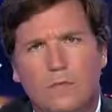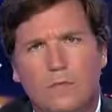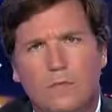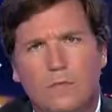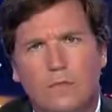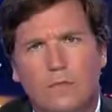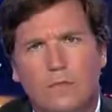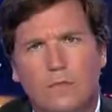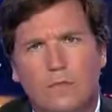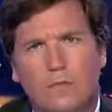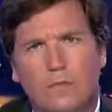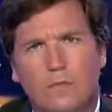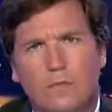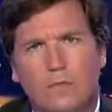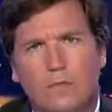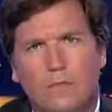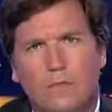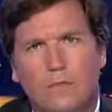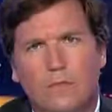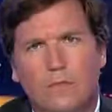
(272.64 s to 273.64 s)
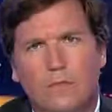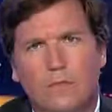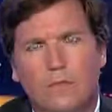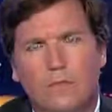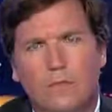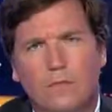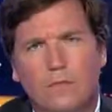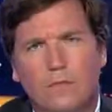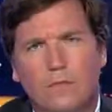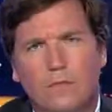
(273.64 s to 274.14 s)

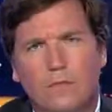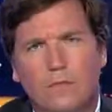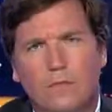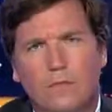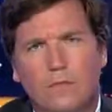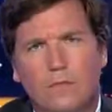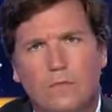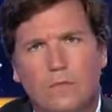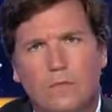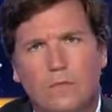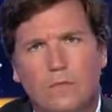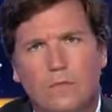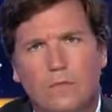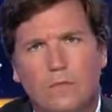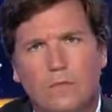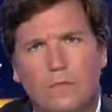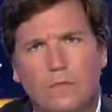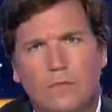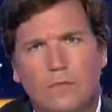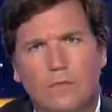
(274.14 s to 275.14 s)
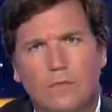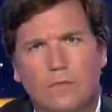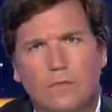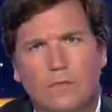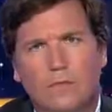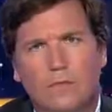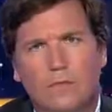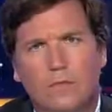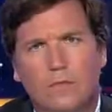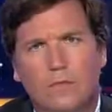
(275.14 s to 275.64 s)

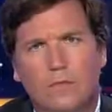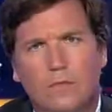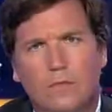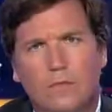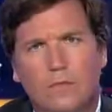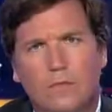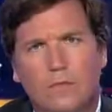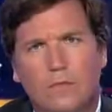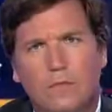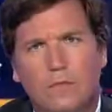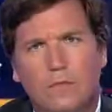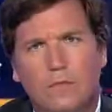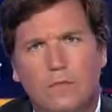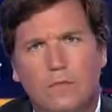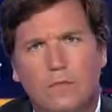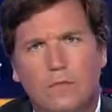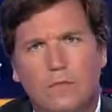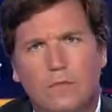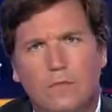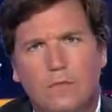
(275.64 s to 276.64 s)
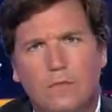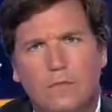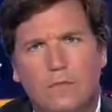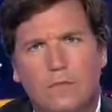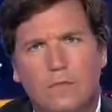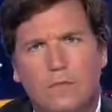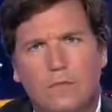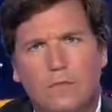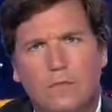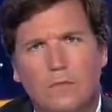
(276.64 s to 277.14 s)

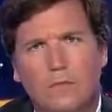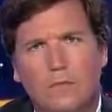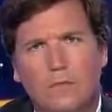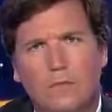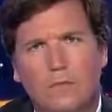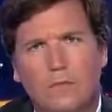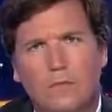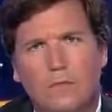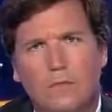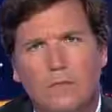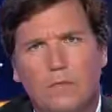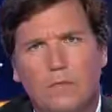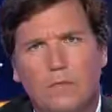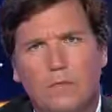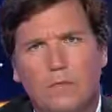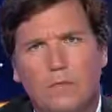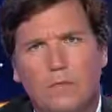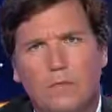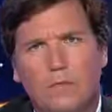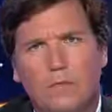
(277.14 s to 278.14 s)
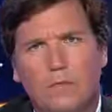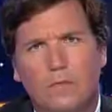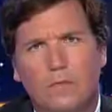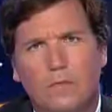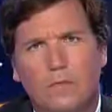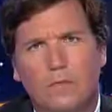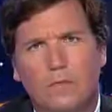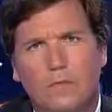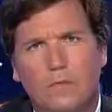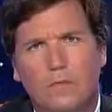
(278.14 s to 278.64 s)

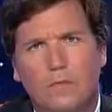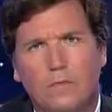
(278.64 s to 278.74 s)
(silent)